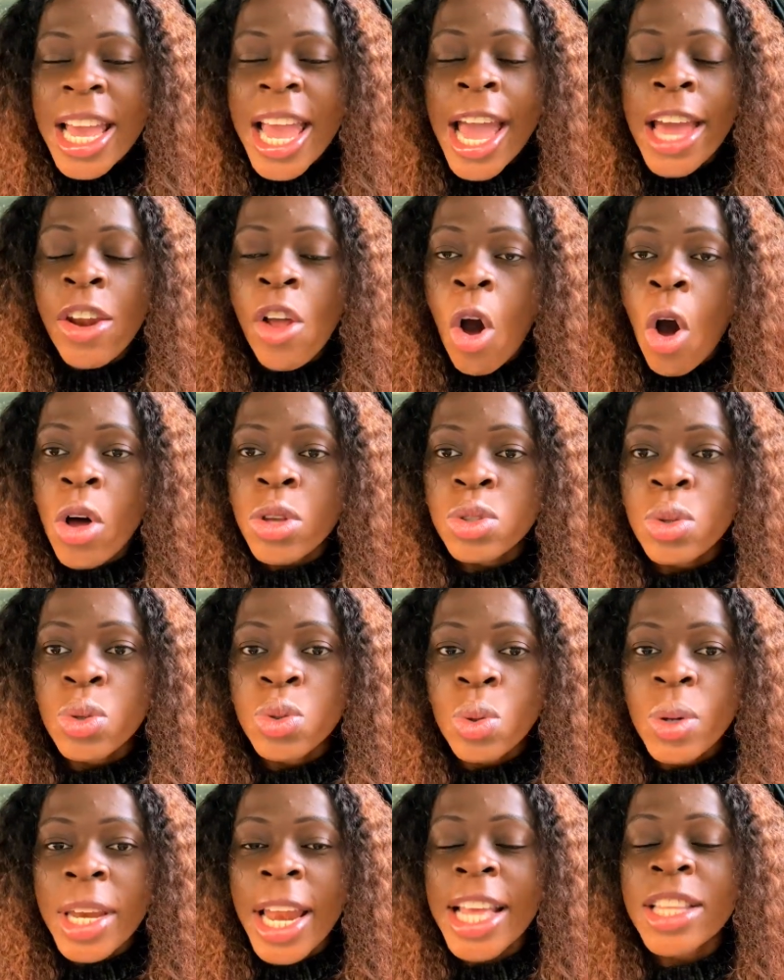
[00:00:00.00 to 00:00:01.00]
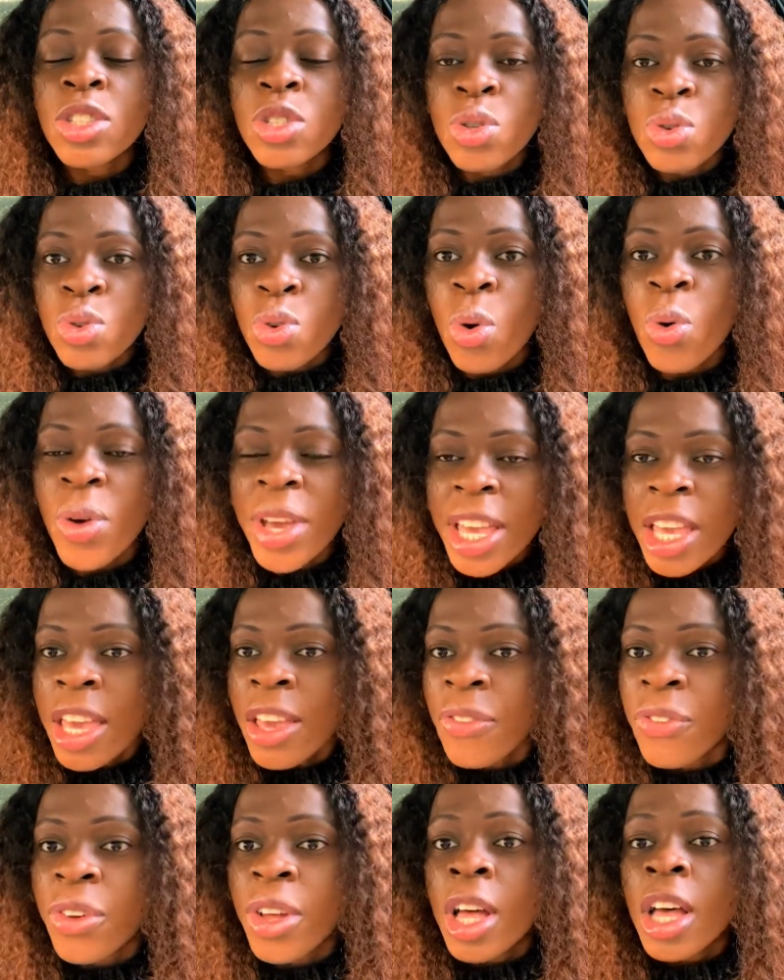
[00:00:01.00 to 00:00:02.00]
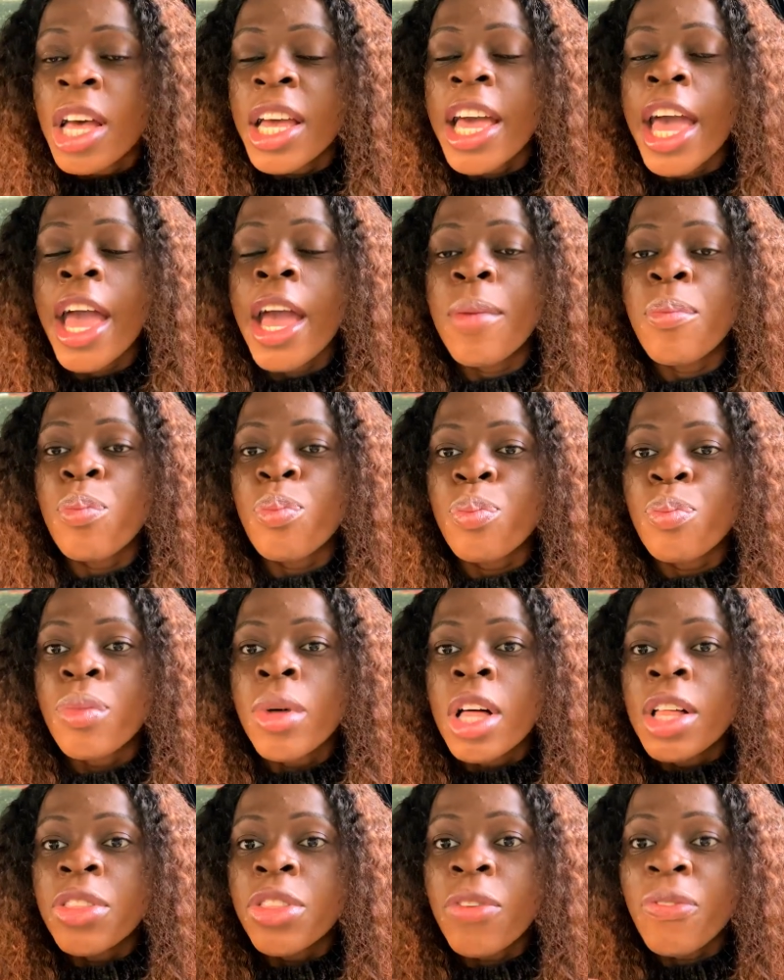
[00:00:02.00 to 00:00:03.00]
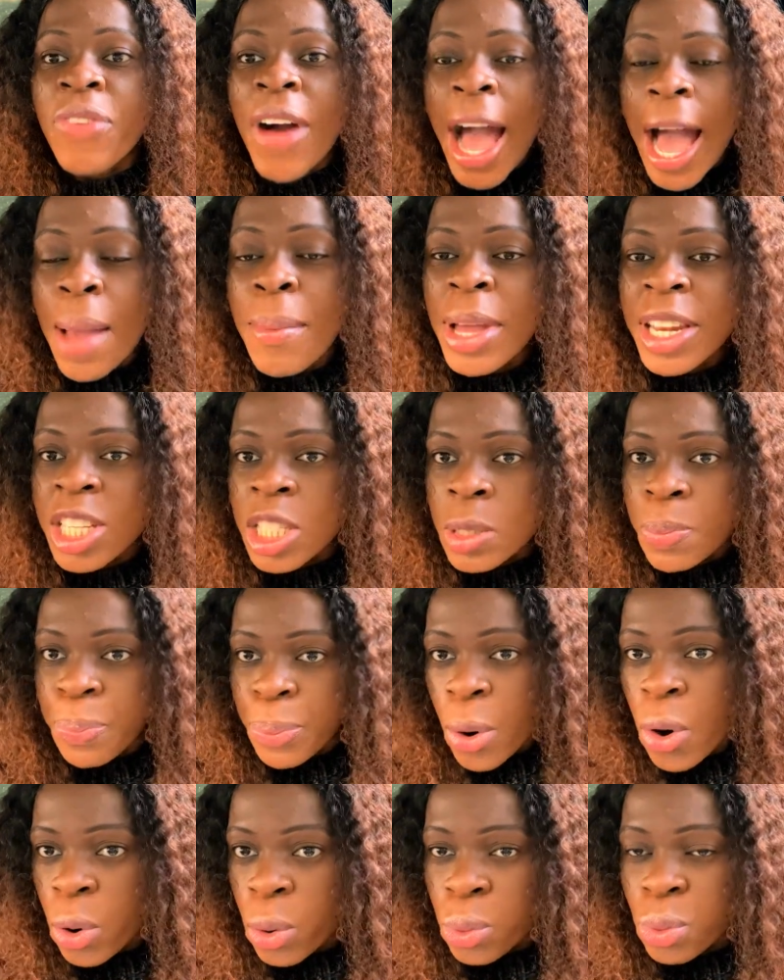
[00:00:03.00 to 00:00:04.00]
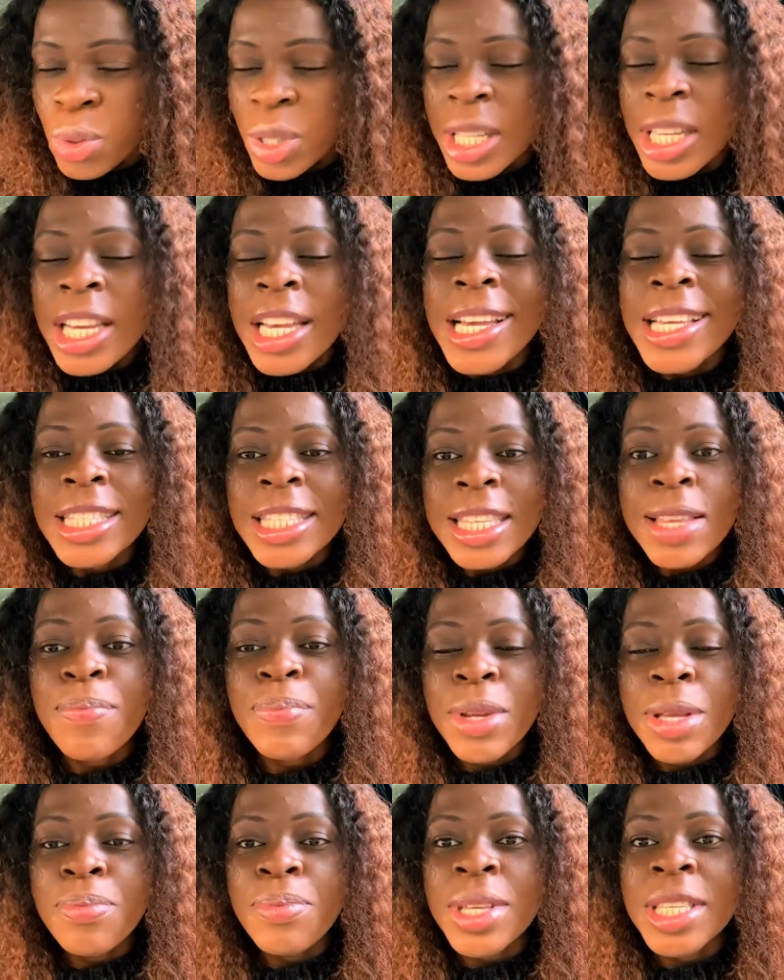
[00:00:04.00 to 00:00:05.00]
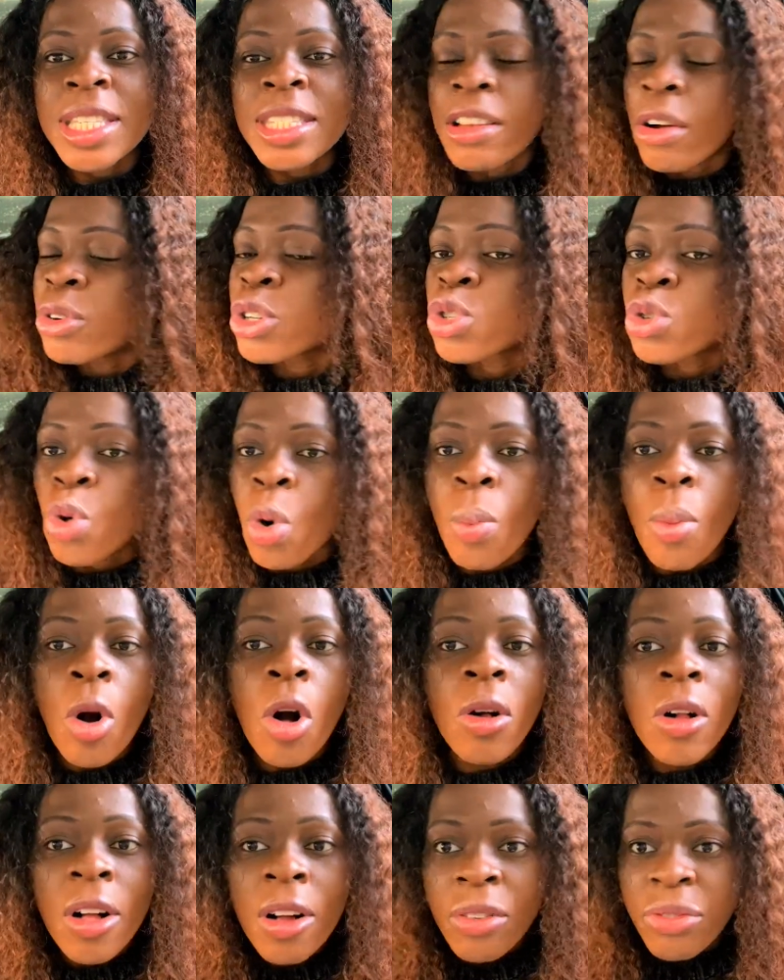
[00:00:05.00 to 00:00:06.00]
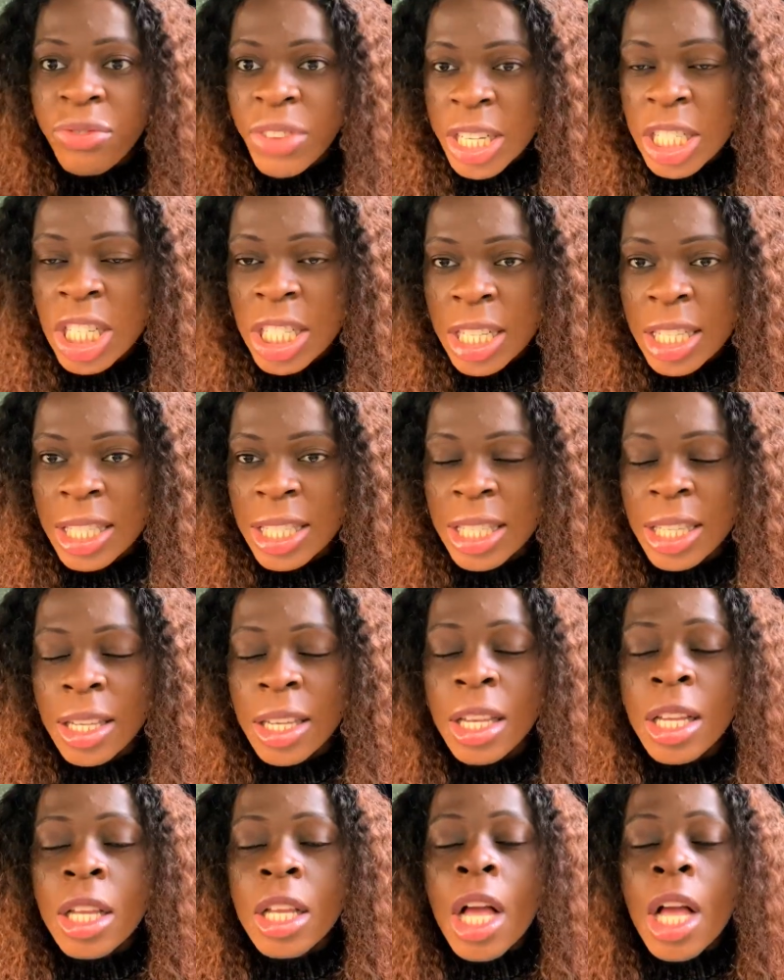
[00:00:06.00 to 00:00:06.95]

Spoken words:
and also to let you know if the hymen is broken, it simply means there is no more virginity.